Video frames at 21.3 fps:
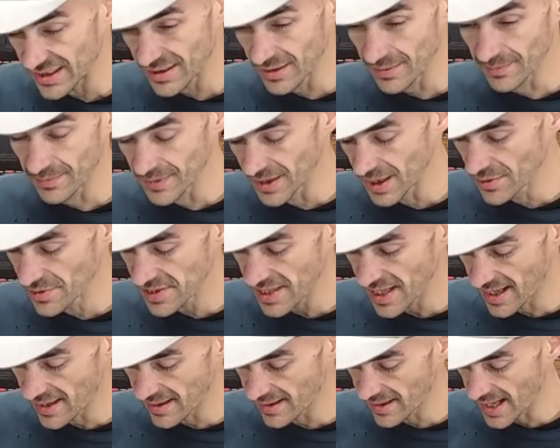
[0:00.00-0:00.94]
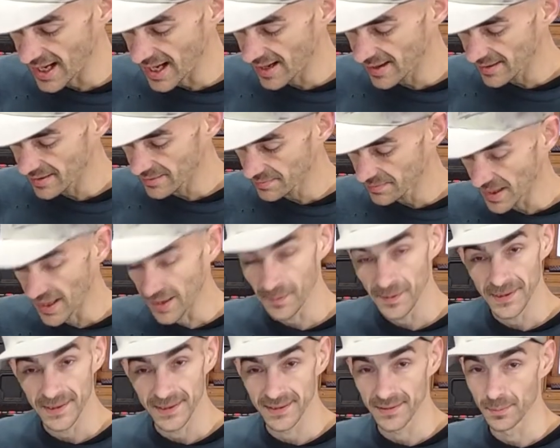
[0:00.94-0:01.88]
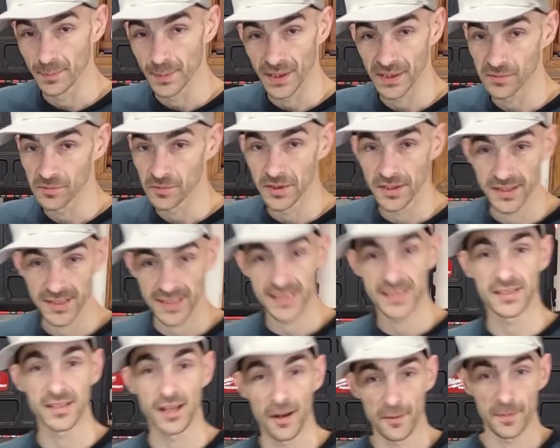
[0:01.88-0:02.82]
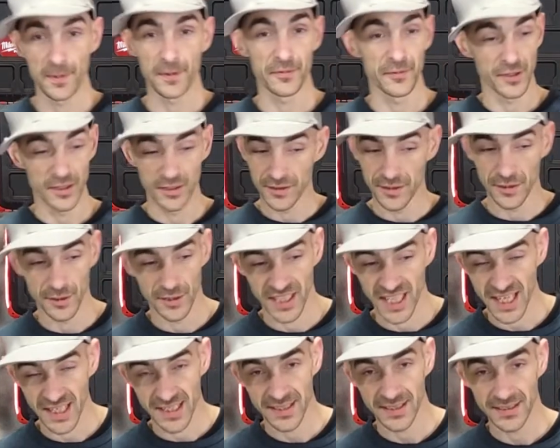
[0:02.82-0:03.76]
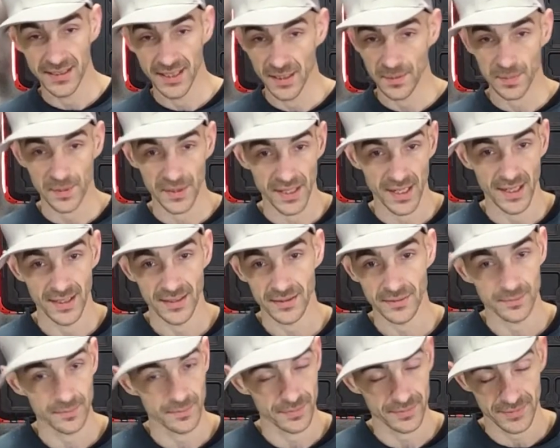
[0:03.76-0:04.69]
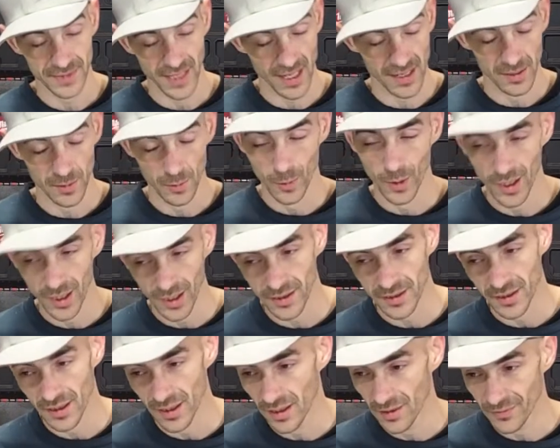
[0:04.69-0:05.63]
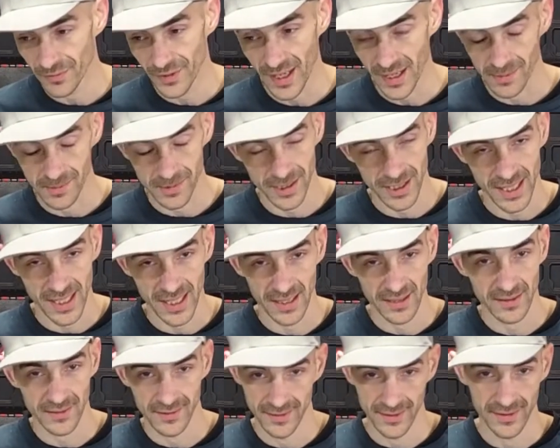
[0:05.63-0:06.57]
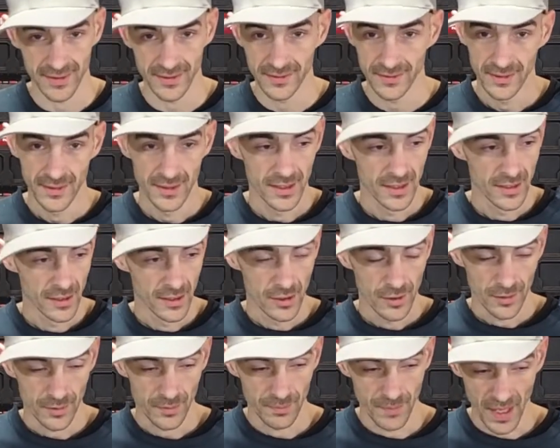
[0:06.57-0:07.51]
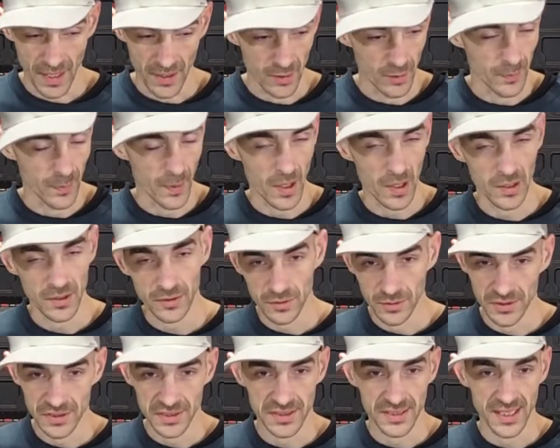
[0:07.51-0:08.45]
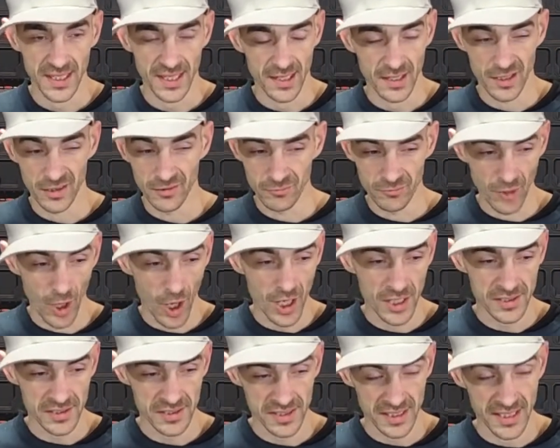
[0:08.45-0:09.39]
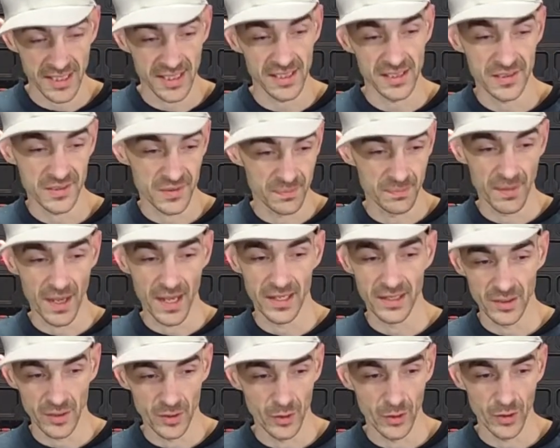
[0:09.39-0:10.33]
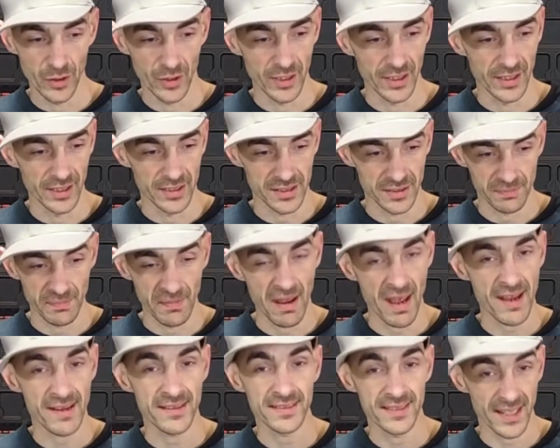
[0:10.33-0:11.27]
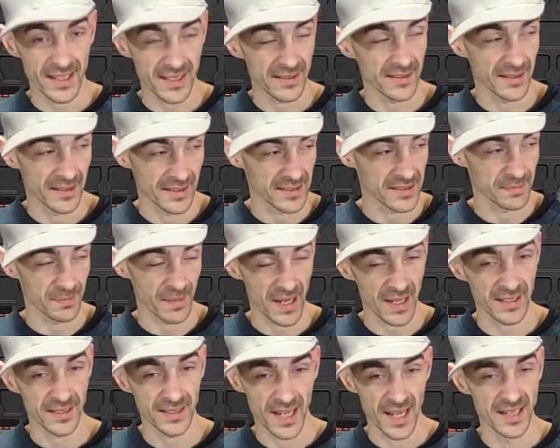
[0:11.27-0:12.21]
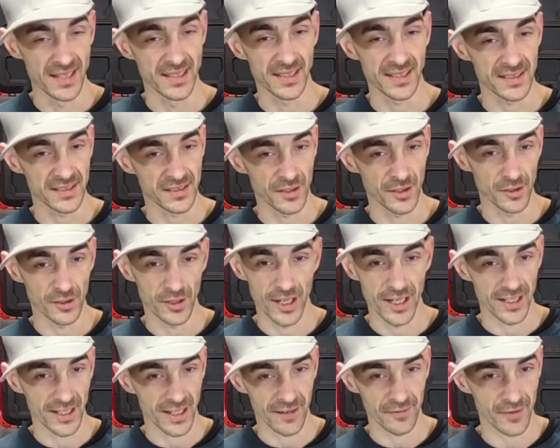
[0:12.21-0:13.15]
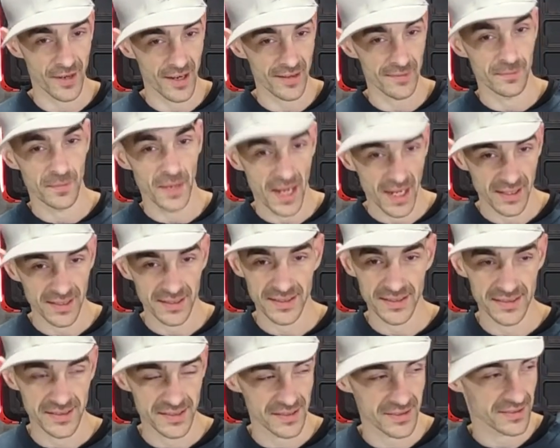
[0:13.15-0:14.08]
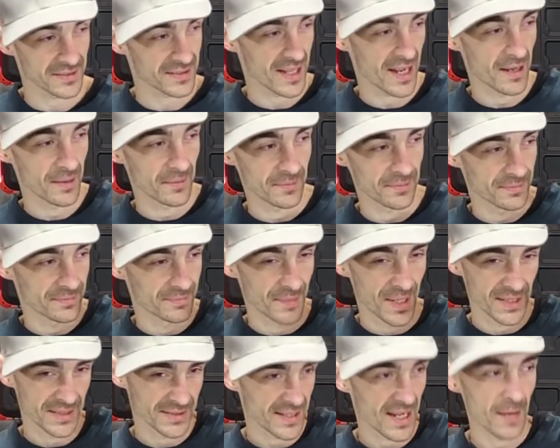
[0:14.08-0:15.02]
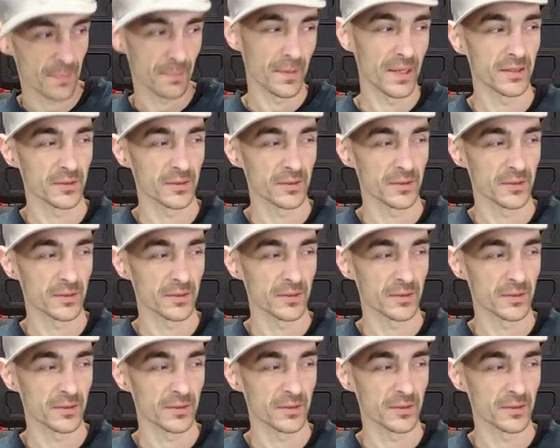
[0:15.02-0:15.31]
some use out of that, and maybe you can pick one of these up if you're doing any type of that kind of work, you know, fabricating and metal particles in the air. And rust is metal. It's magnetic. So like if I have magnets on my top of my